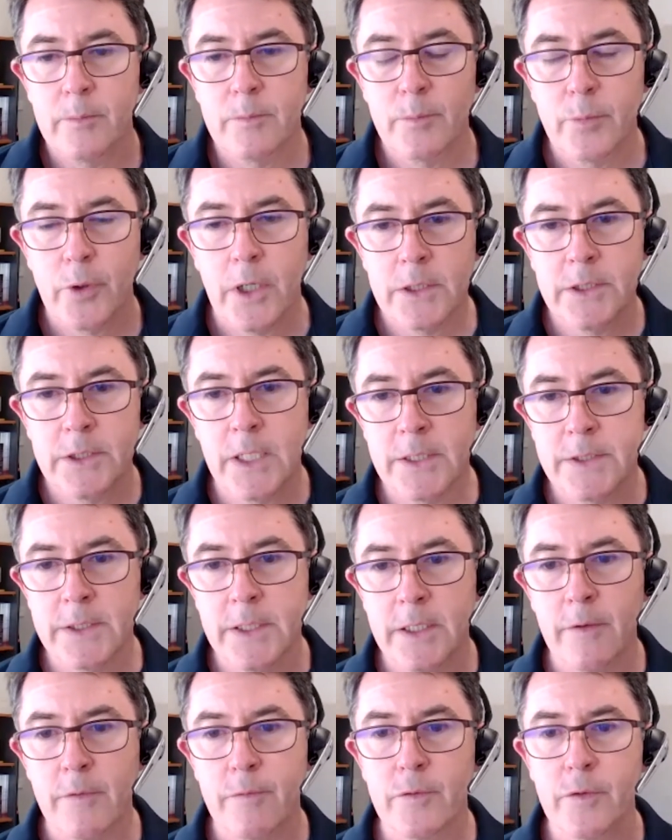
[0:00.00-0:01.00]

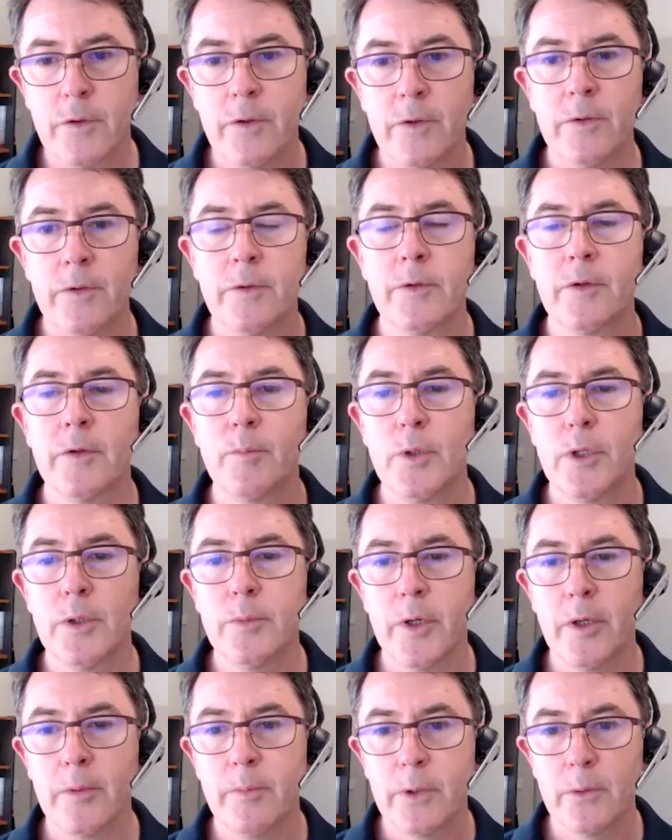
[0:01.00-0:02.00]
processing through the
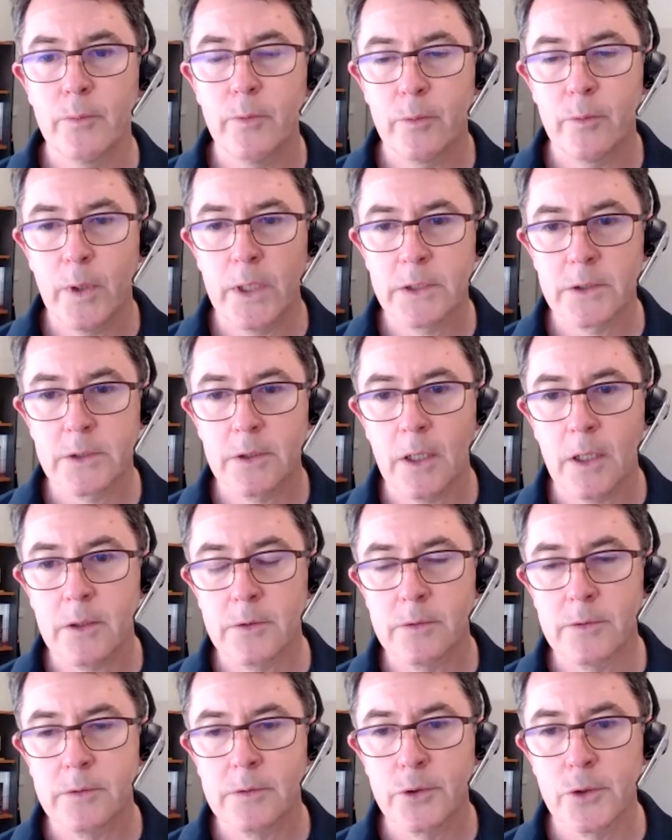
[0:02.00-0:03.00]
Bluebird mill with Westgold
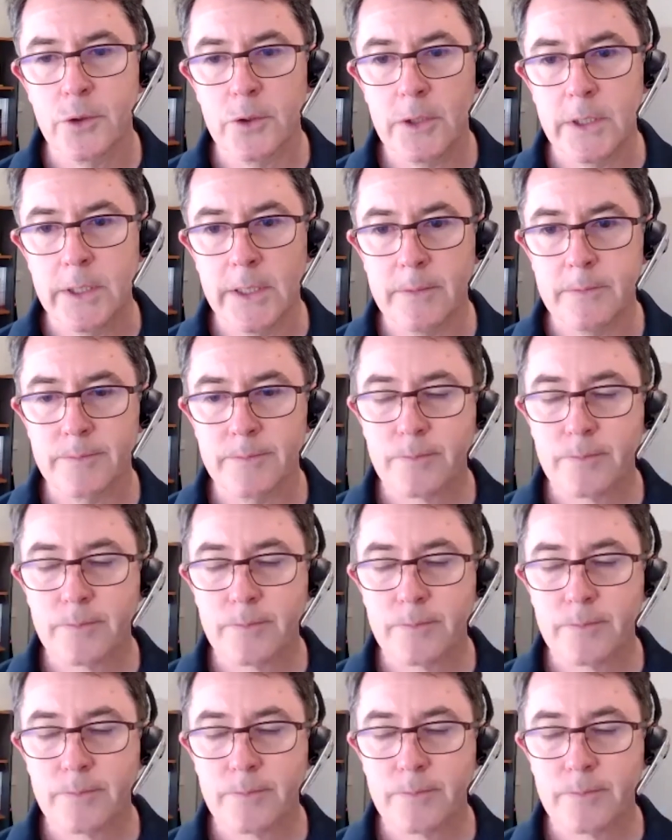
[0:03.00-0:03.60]
shortly.